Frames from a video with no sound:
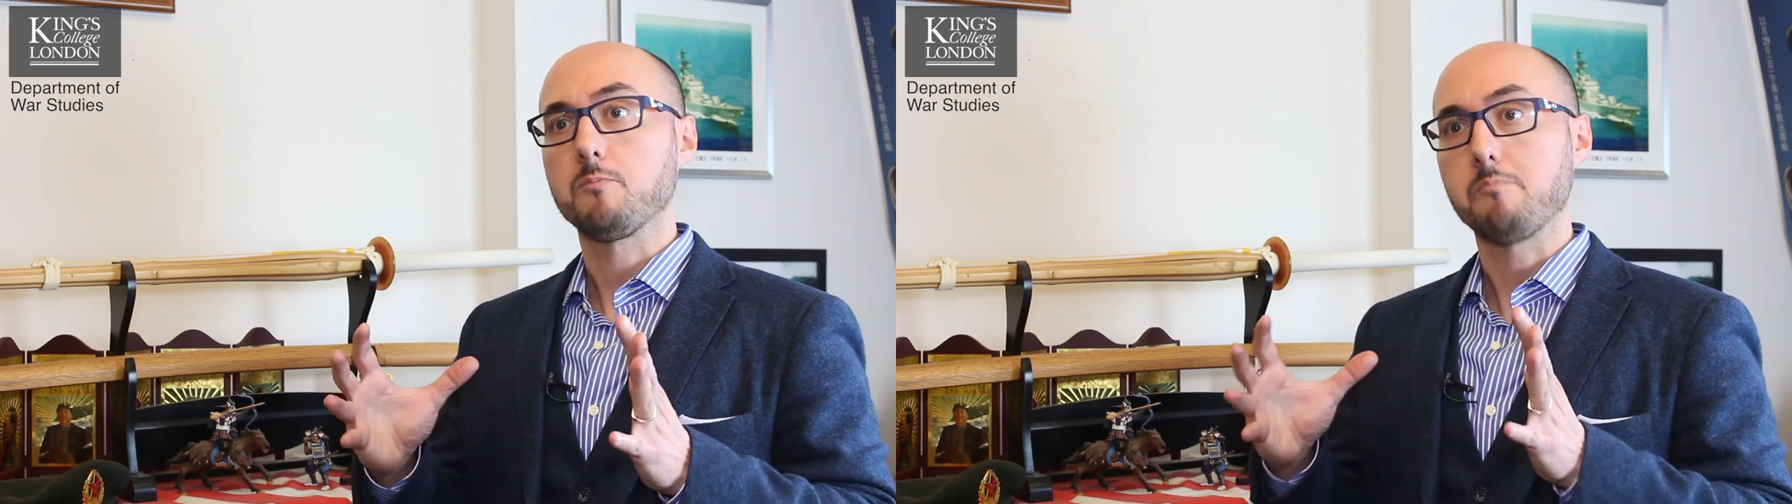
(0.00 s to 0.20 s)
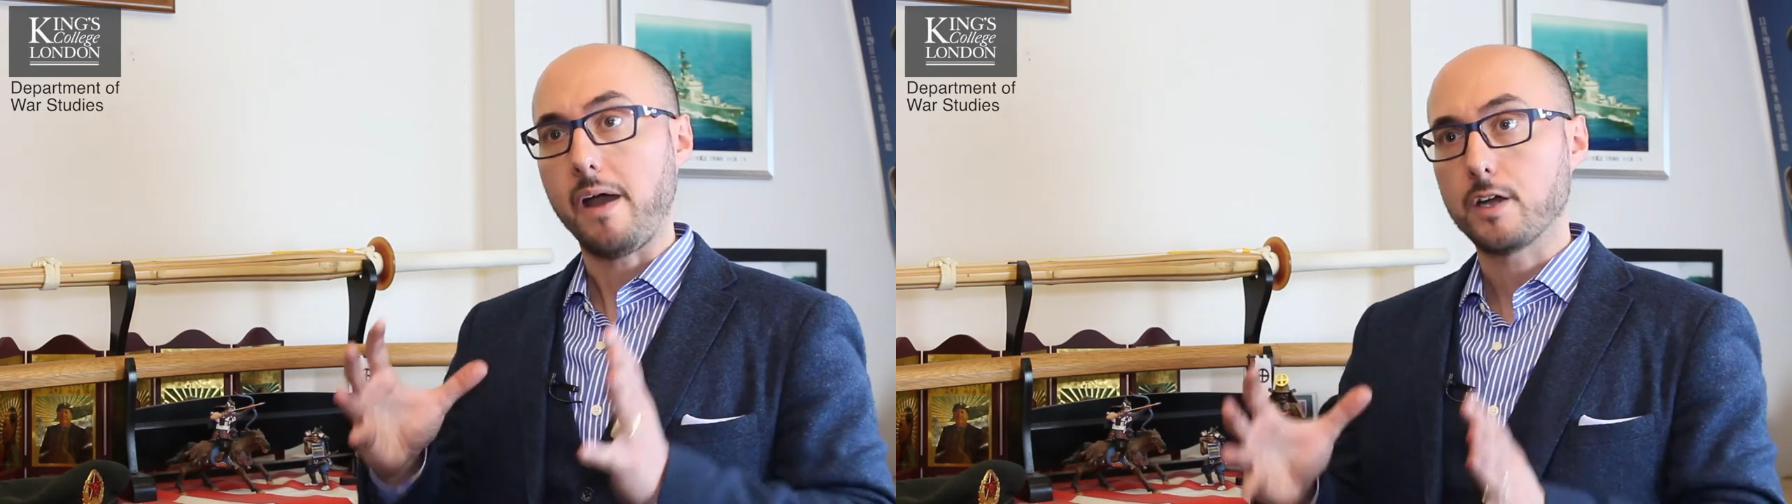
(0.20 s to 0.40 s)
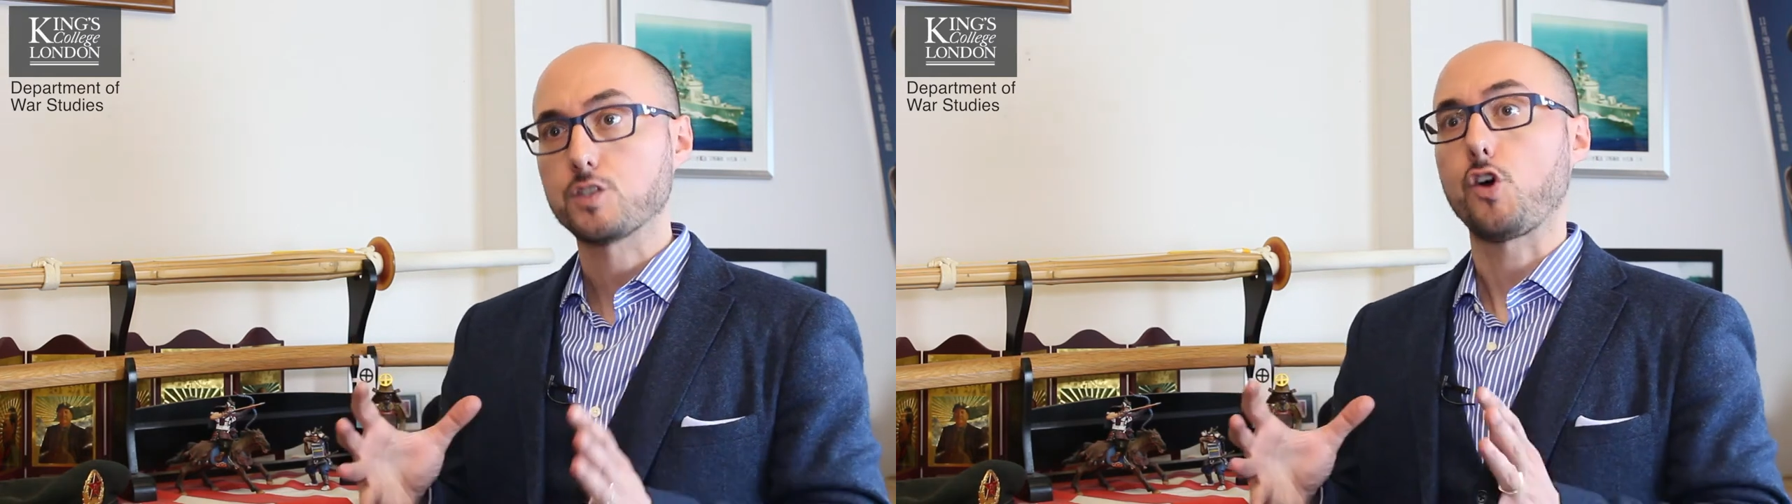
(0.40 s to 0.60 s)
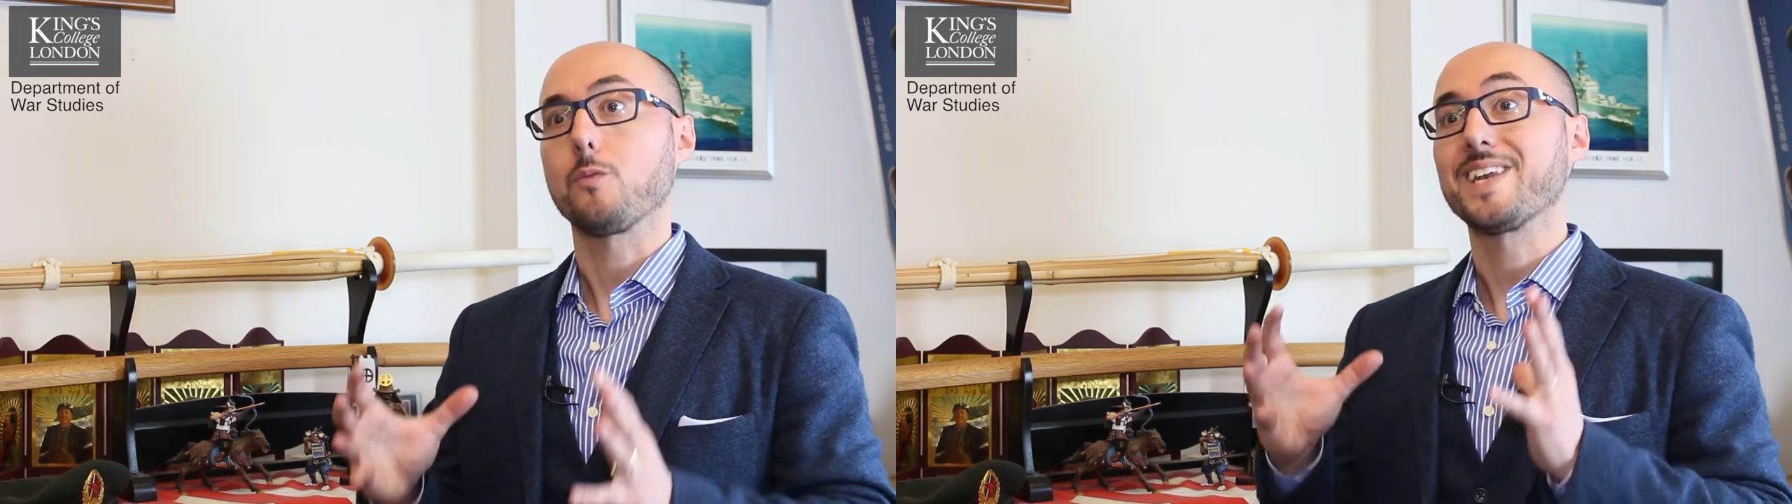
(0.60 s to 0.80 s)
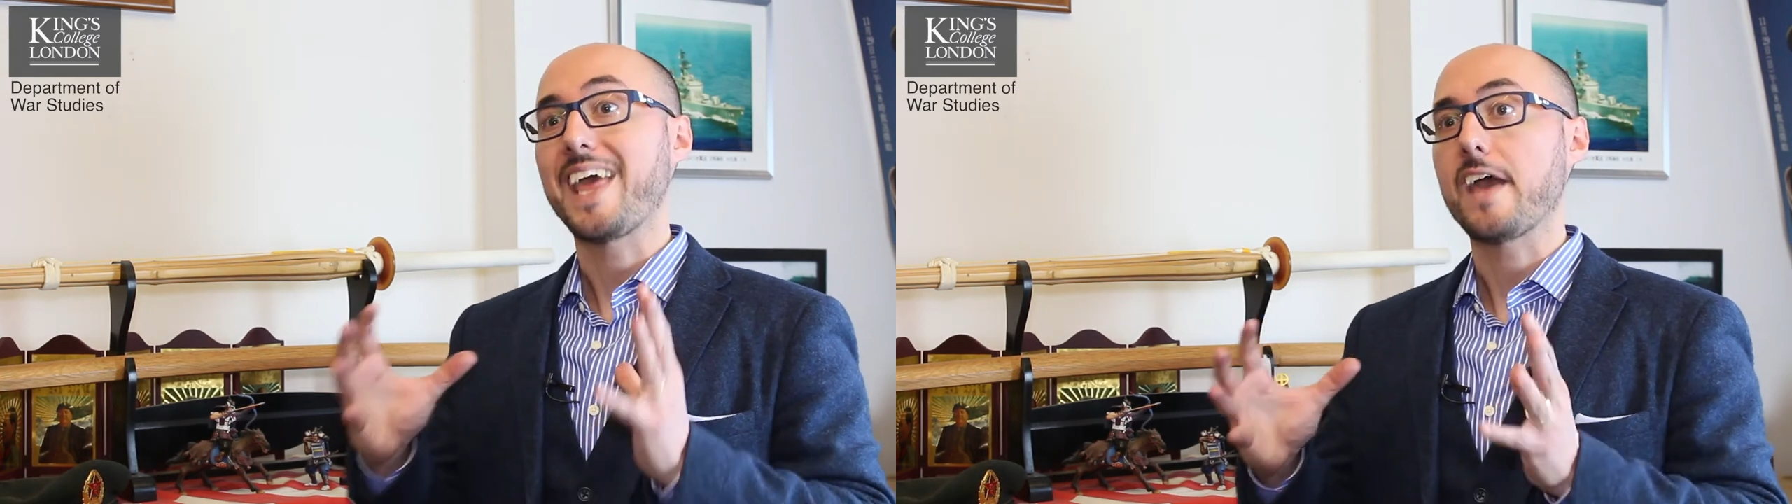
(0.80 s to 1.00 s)

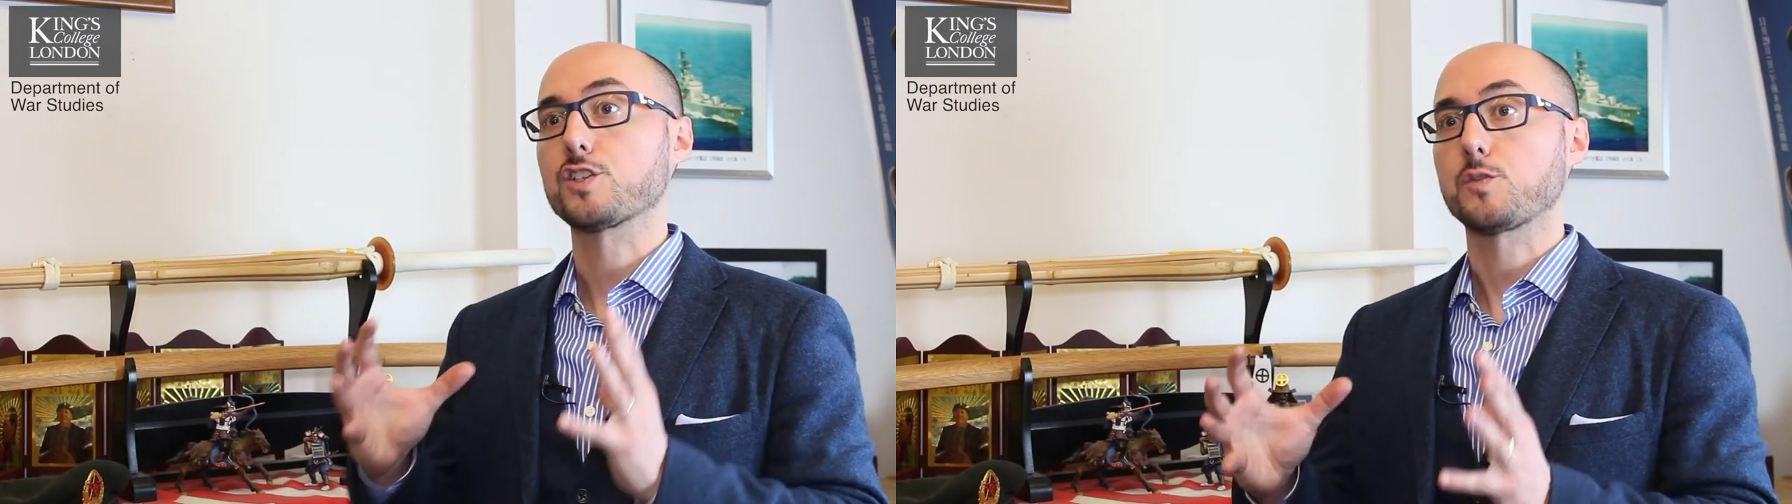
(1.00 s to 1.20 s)
maritime and air